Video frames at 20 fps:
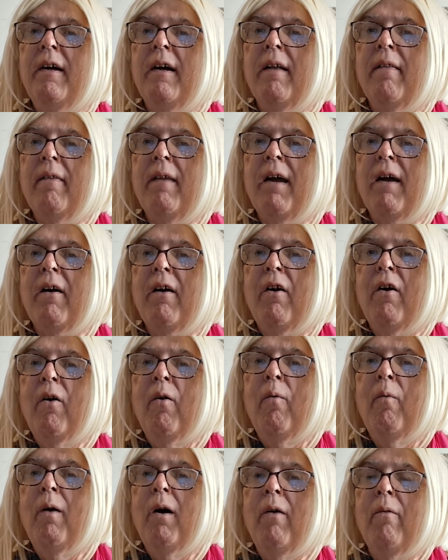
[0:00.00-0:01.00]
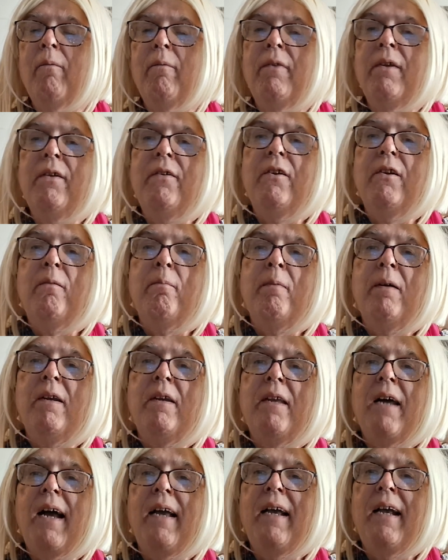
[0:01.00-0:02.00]
And there. Well, this has been
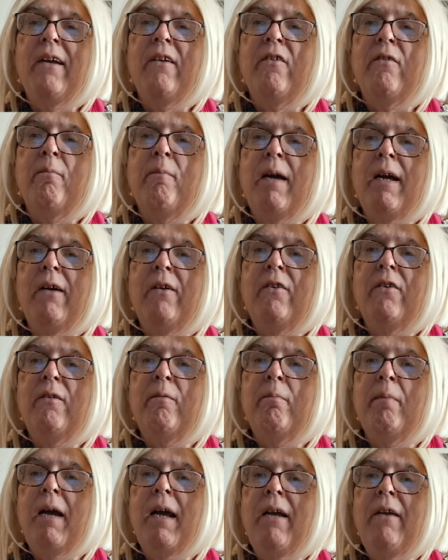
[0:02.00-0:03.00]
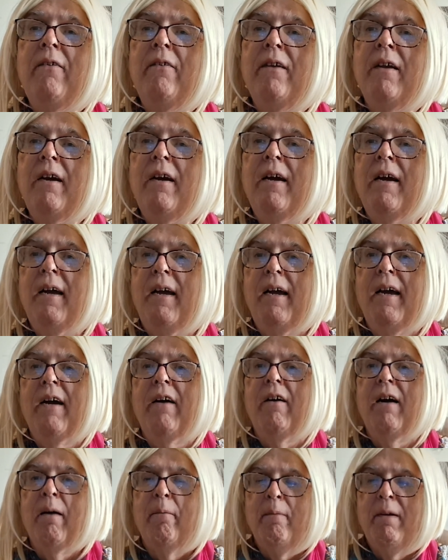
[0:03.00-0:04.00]
Diana's Makerspace,
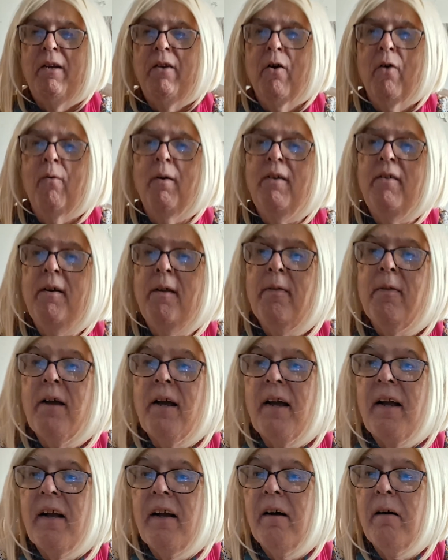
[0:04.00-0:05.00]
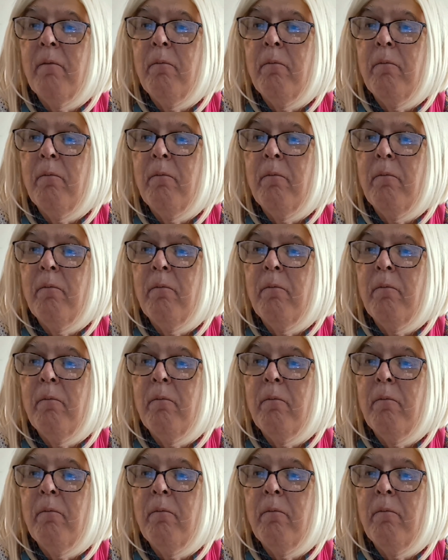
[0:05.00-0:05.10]
and let me know what you think.